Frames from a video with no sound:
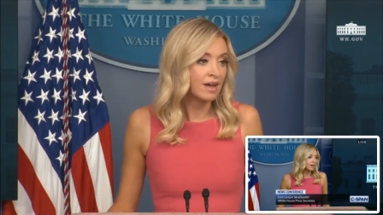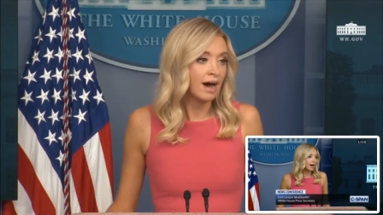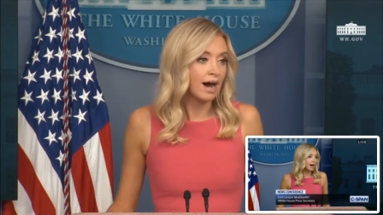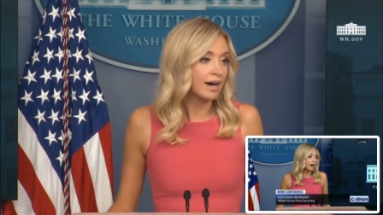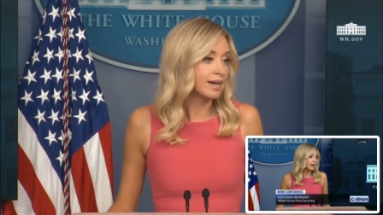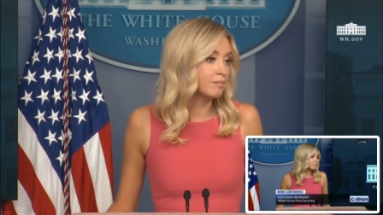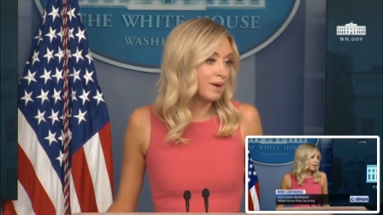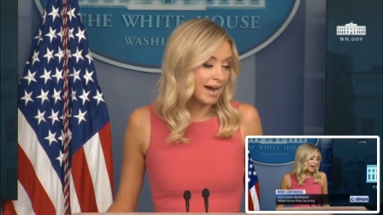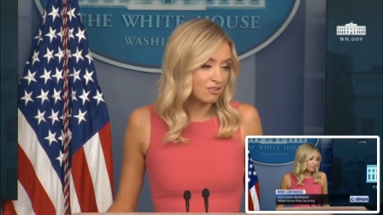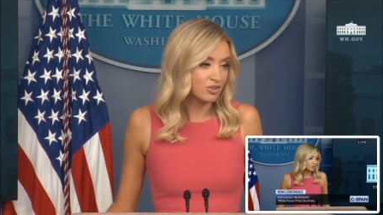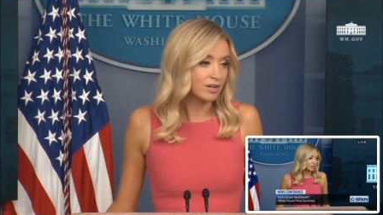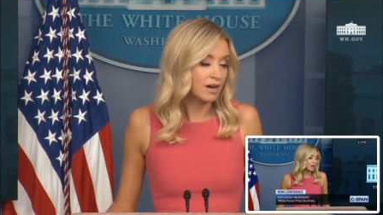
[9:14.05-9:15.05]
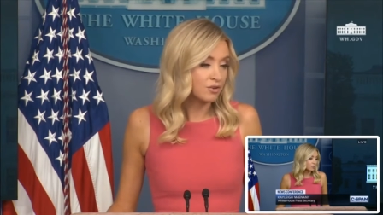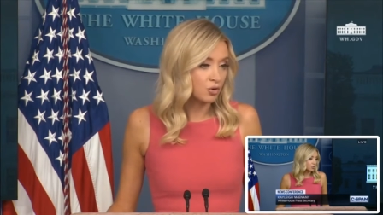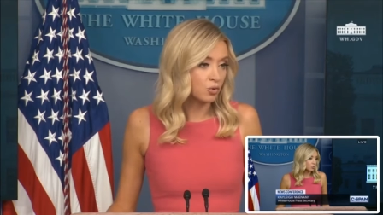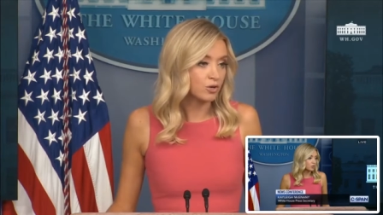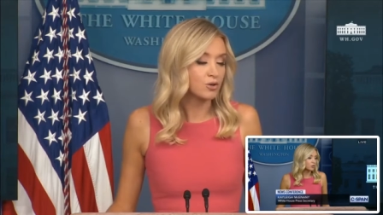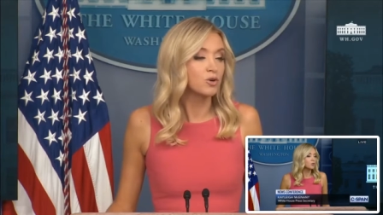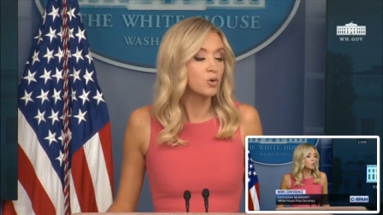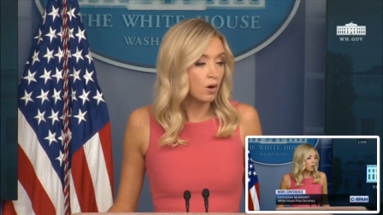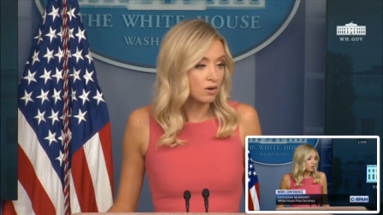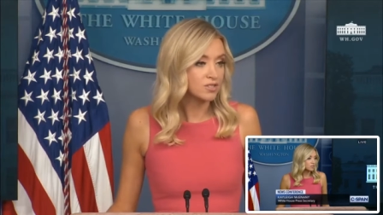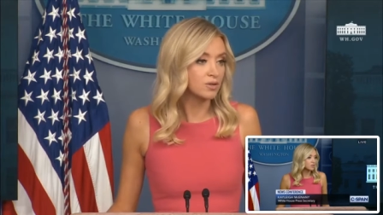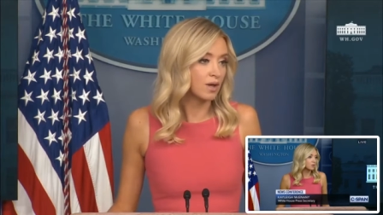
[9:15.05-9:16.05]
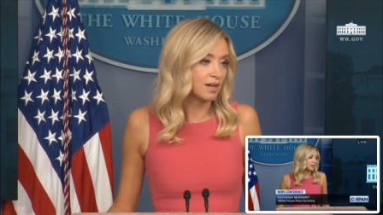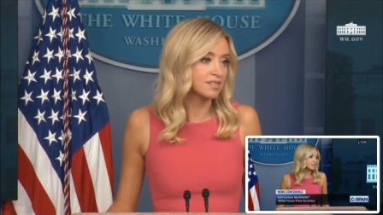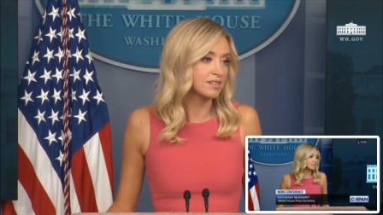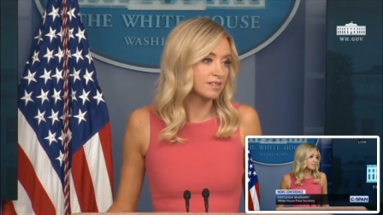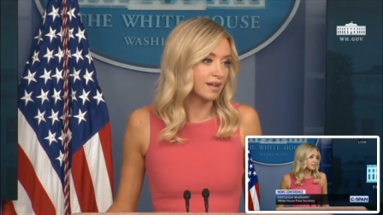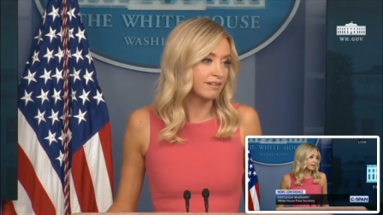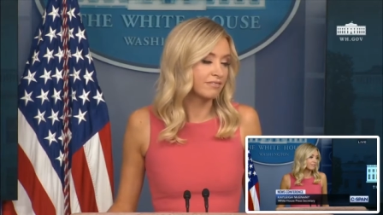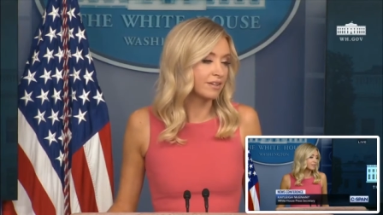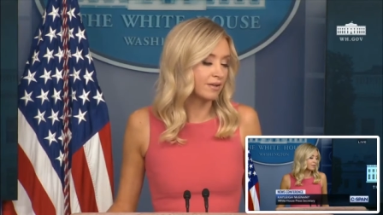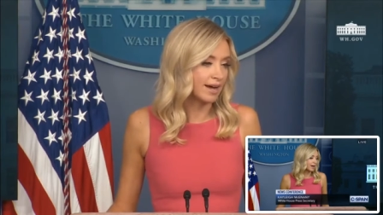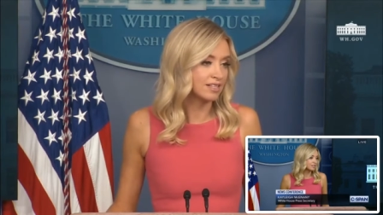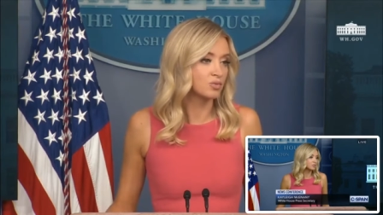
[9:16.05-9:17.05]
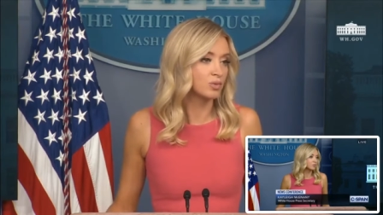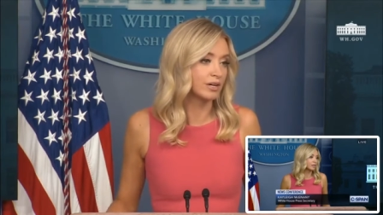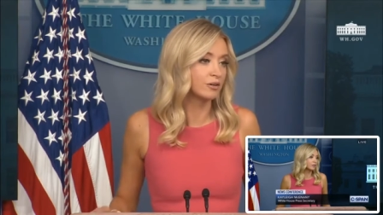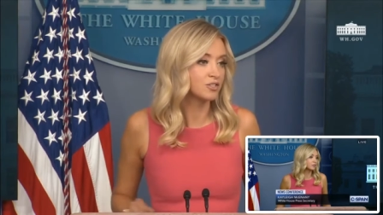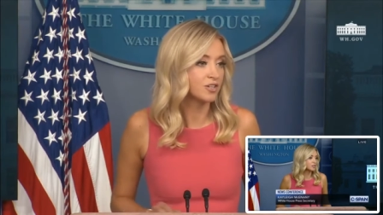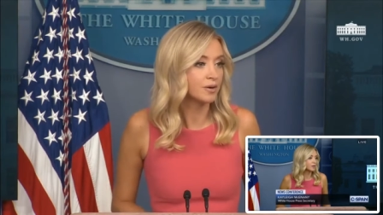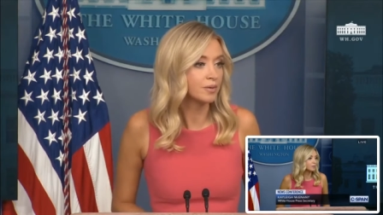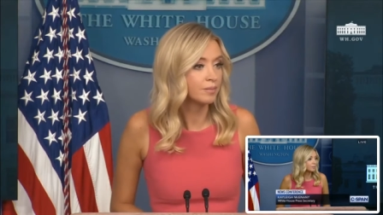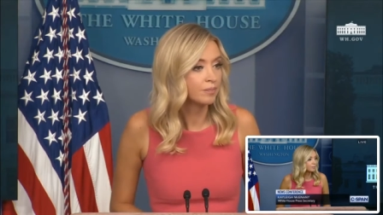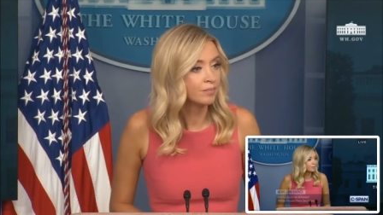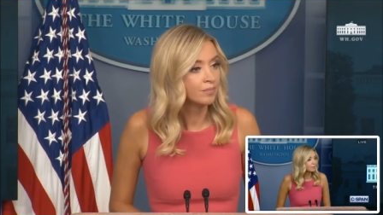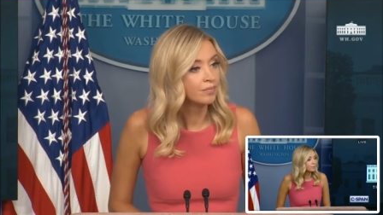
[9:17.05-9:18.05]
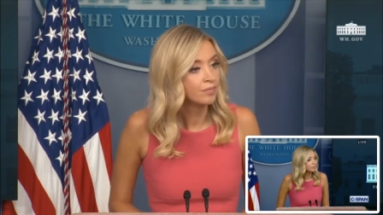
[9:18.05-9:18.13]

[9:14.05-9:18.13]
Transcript: uh, and Patrick Underwood, who also lost his life in the last week or so. He doesn't